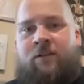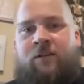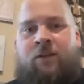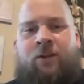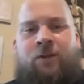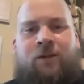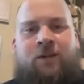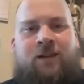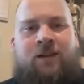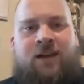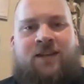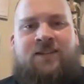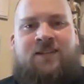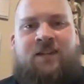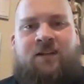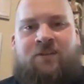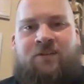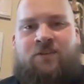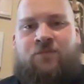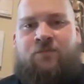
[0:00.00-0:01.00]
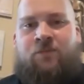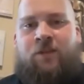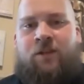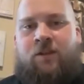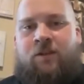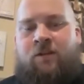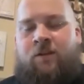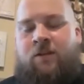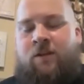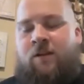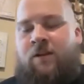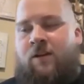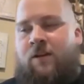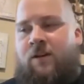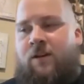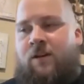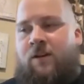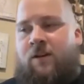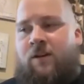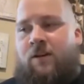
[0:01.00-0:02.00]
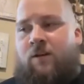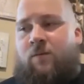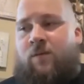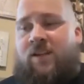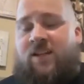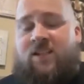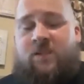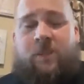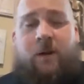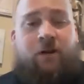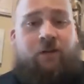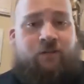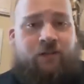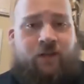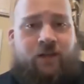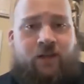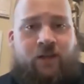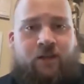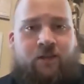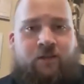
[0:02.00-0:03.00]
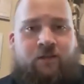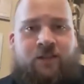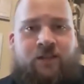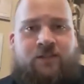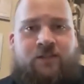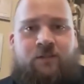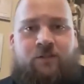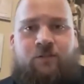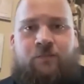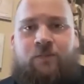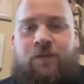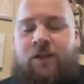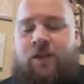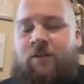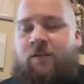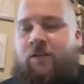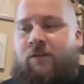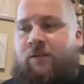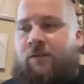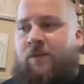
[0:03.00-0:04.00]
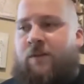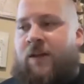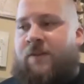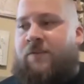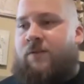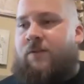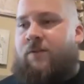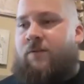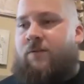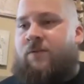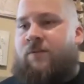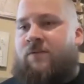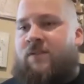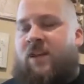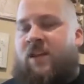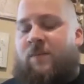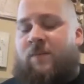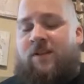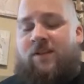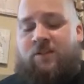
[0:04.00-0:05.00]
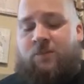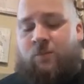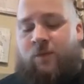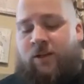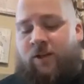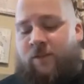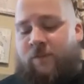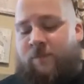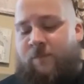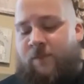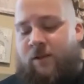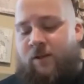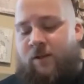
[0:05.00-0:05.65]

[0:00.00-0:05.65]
Lola Ninetales is really good with that Spiral Kick and lets you heal after you do damage as well.